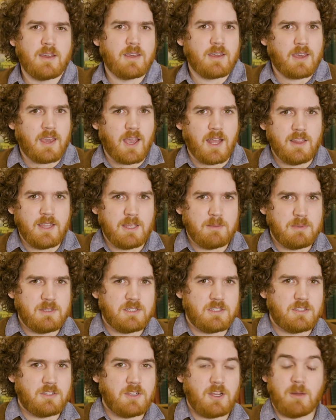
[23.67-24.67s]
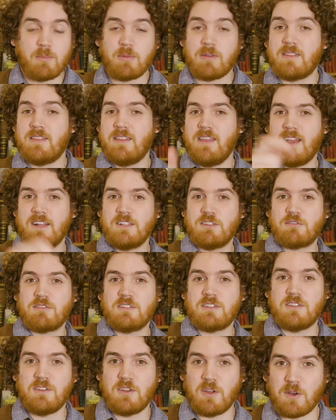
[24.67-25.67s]
Can they be stopped? The answer
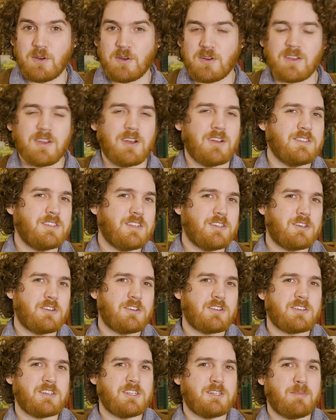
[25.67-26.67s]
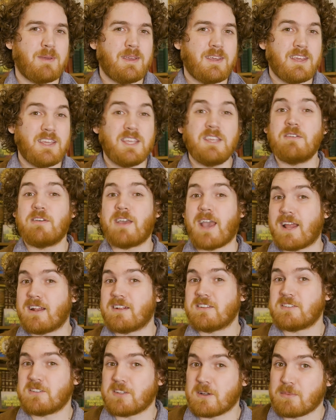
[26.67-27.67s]
is no. Constitutionally speaking, you
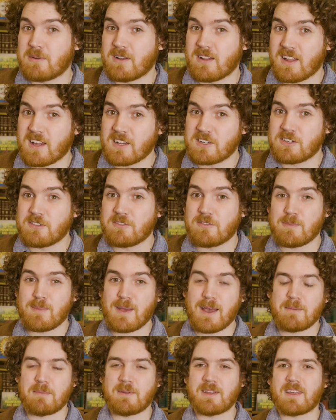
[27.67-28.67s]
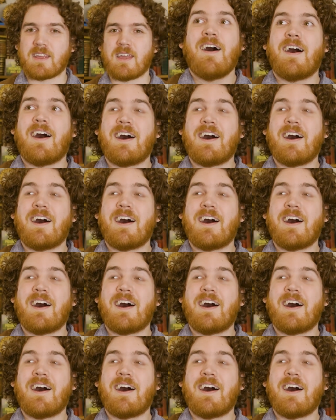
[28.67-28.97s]
cannot stop an election from happening.